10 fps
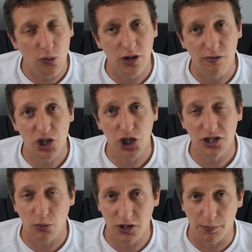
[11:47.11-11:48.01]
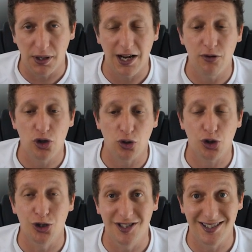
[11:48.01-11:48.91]
with the Regista with the player
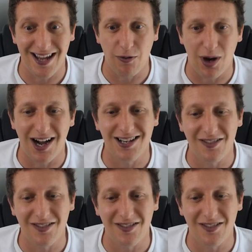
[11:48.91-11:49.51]
instructions, stay wider.